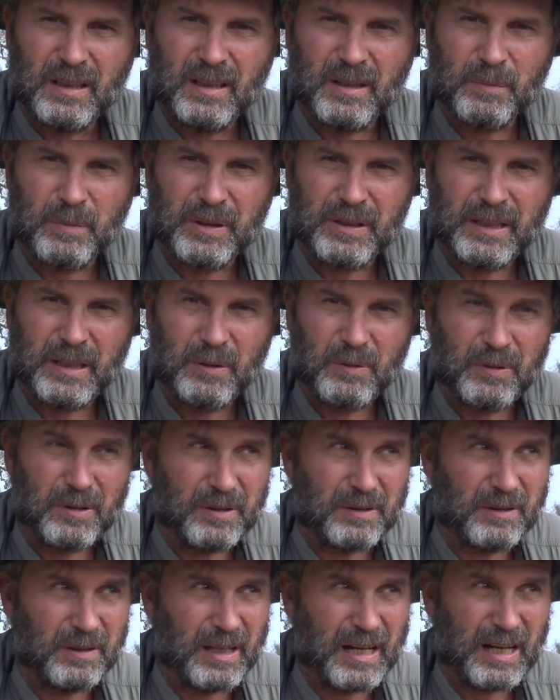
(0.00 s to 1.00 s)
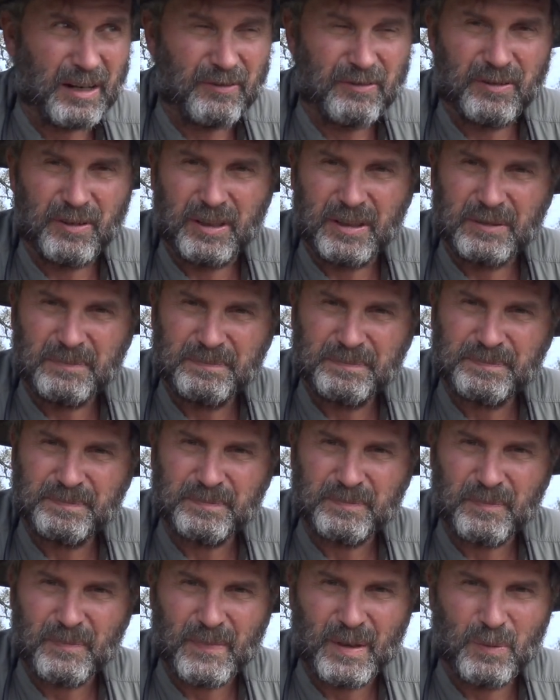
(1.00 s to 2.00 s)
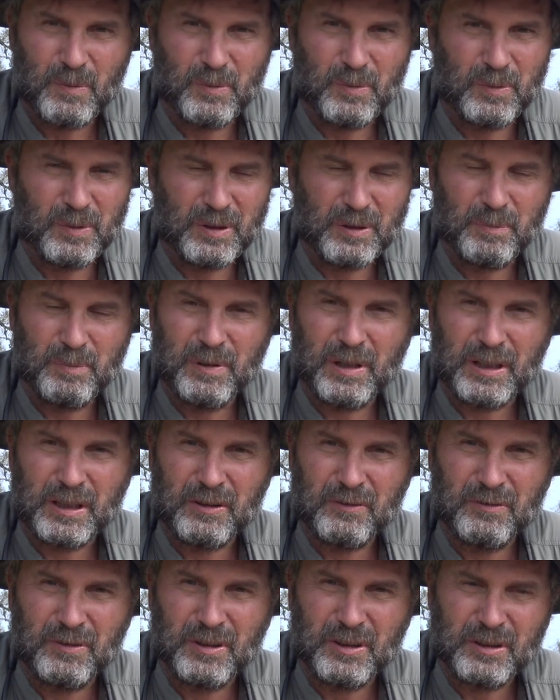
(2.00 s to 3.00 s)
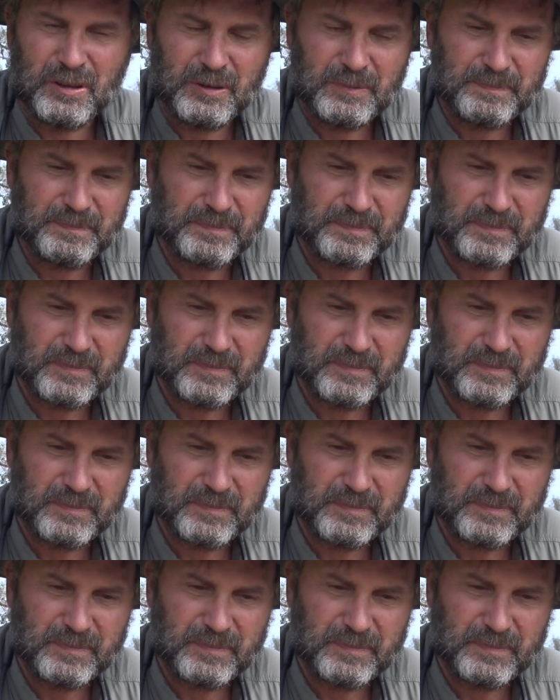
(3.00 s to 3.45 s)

uh, but they were a lot of fun. Real plucky fish.